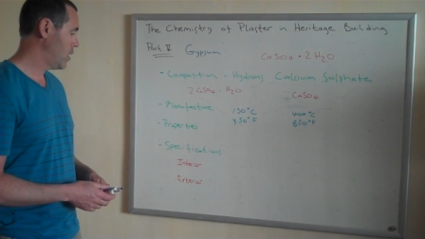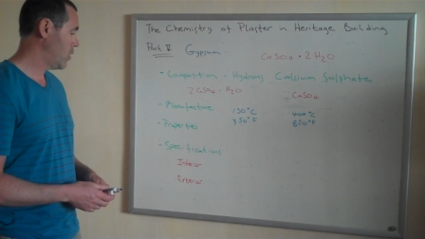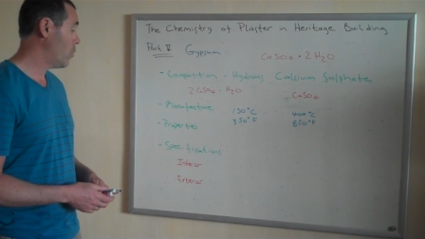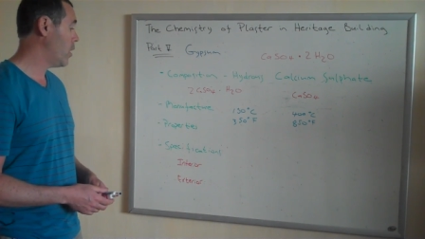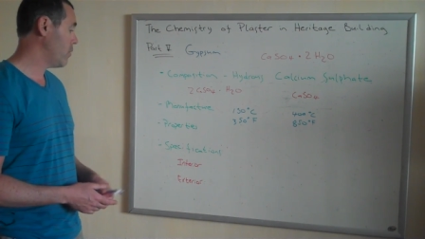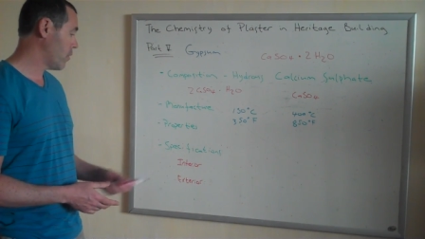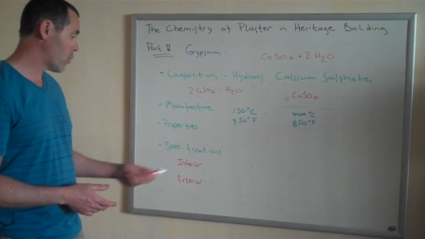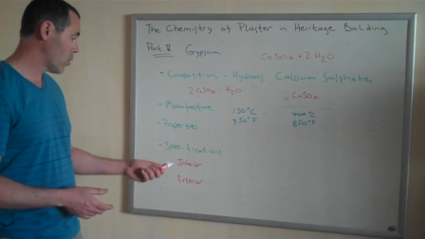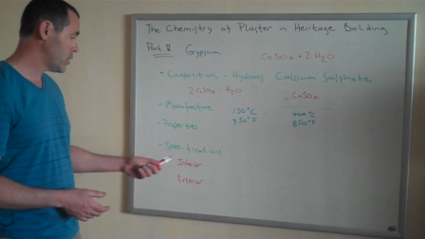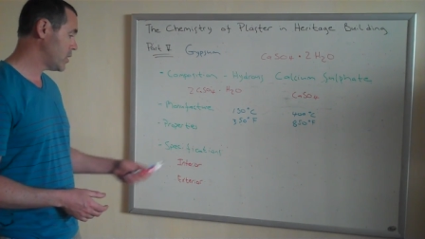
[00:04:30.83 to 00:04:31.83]
Well, of
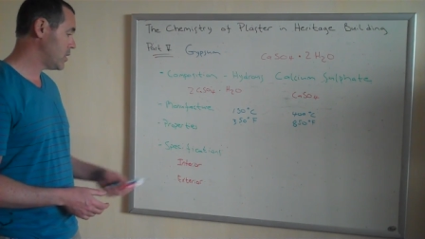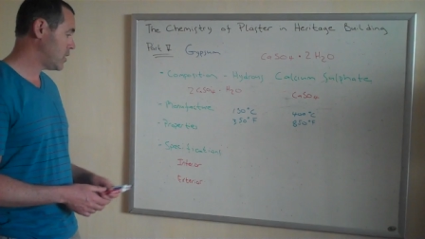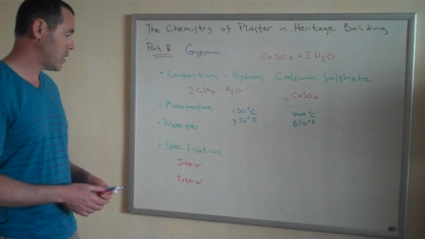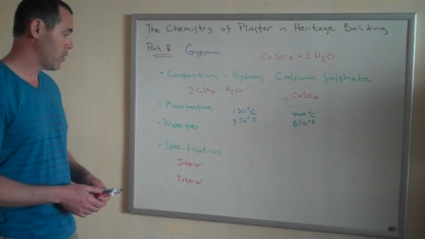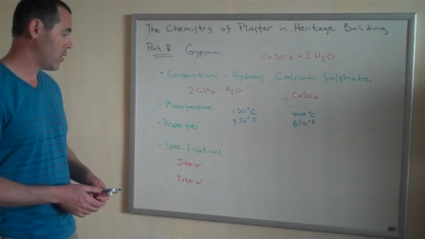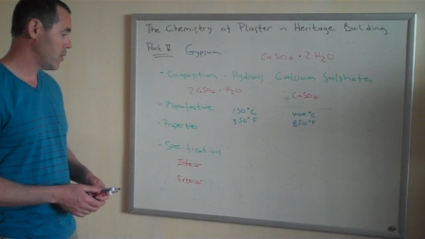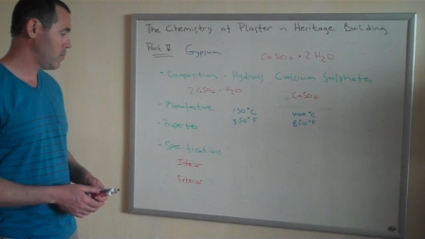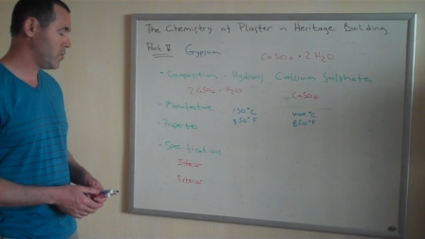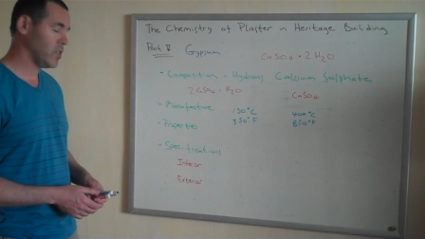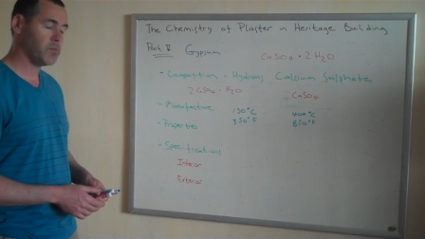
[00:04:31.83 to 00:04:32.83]
course, in interior,
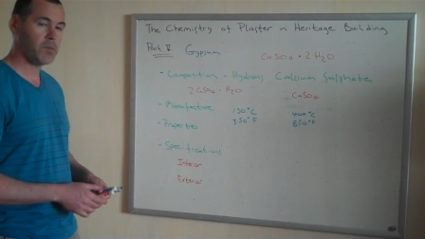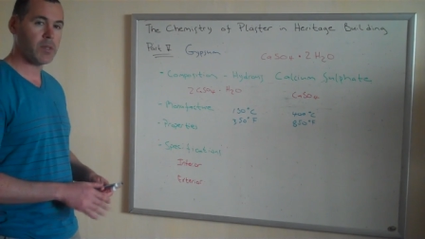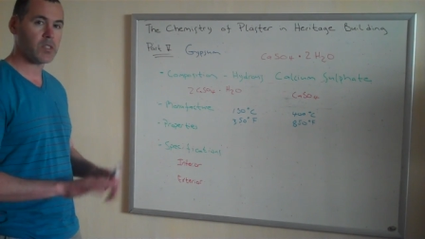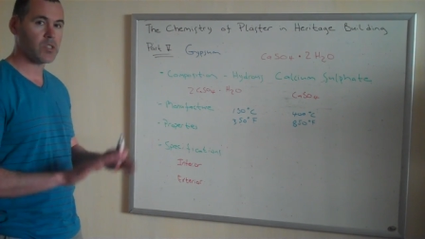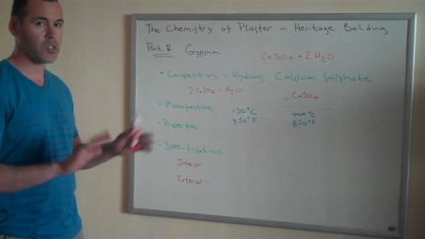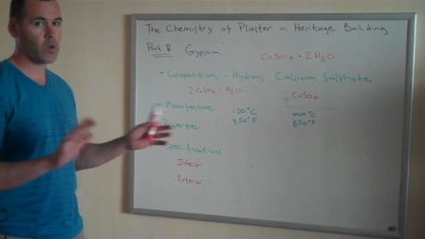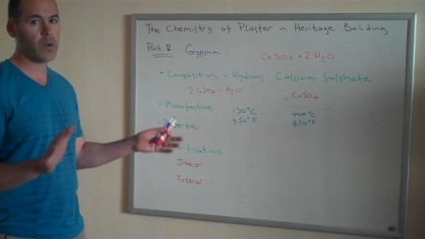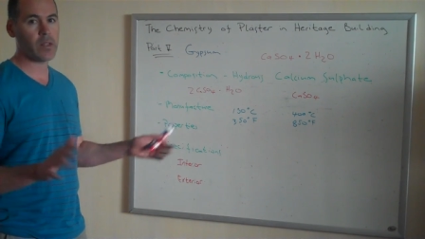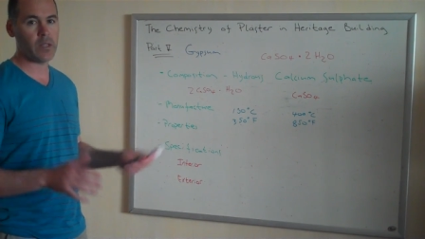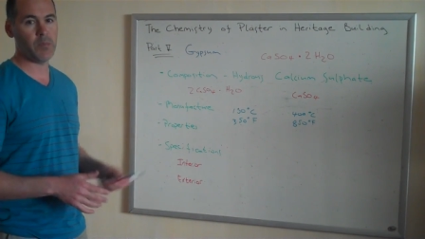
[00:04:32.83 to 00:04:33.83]
gypsum has
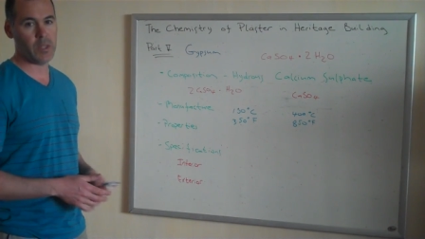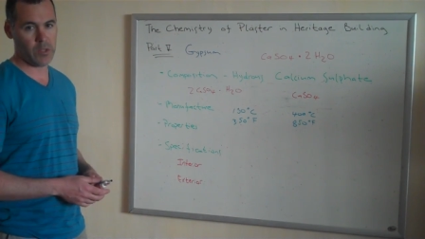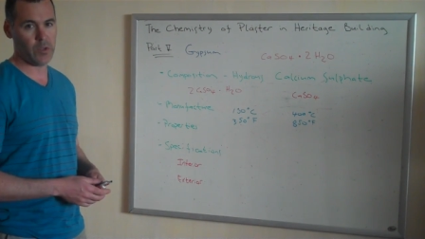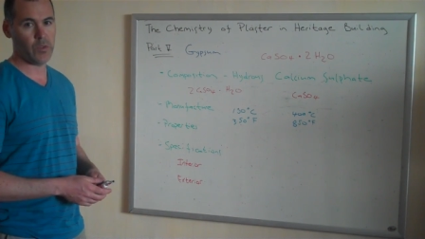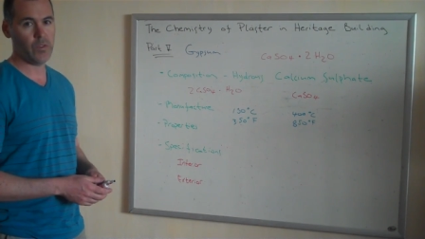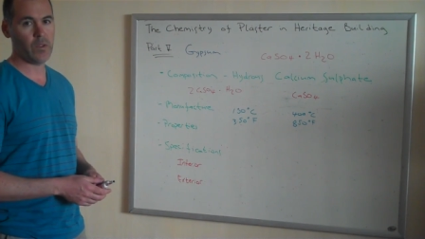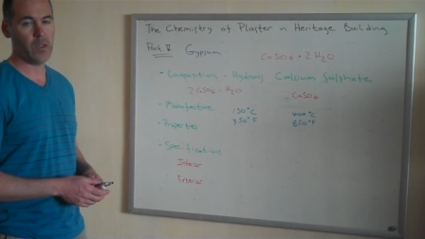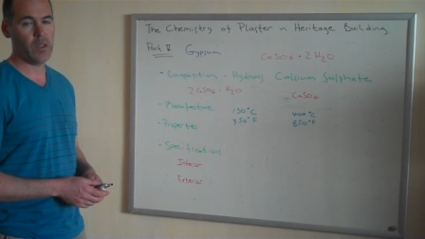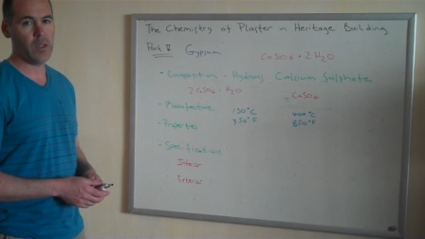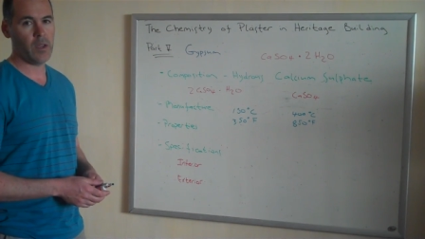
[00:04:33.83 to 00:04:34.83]
historically been used
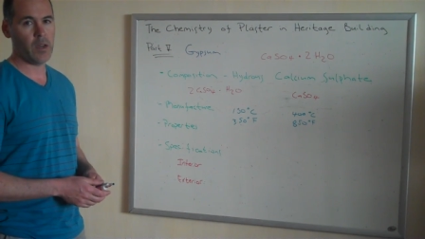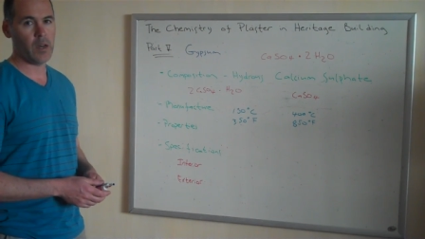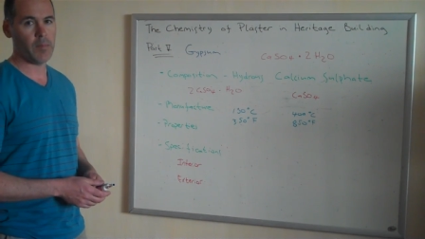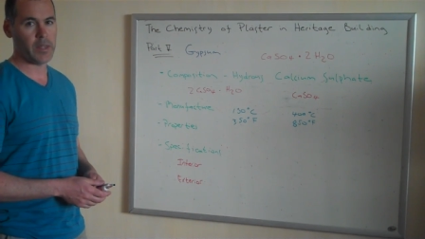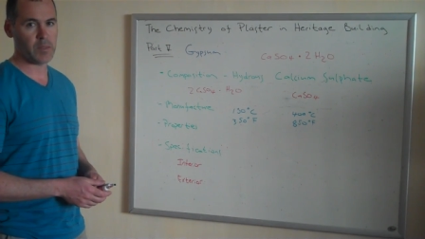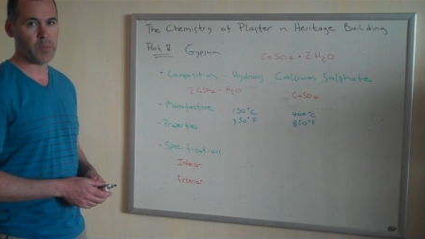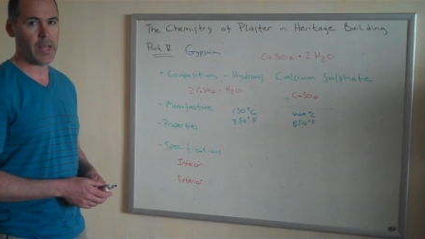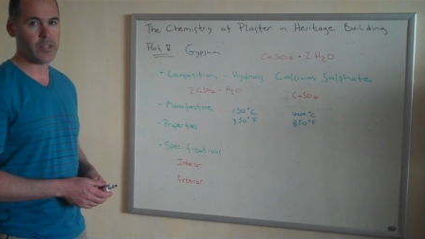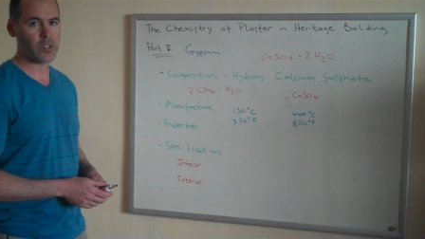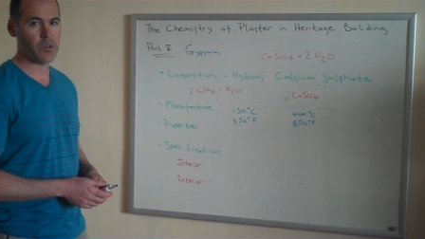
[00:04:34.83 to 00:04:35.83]
um, as a
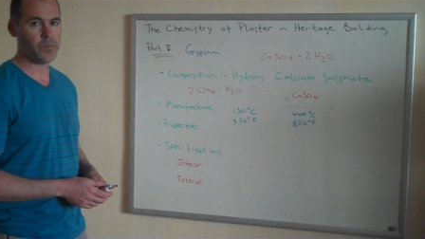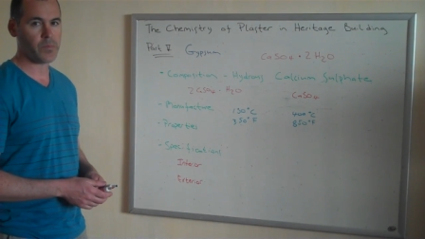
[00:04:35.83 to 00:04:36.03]
plaster.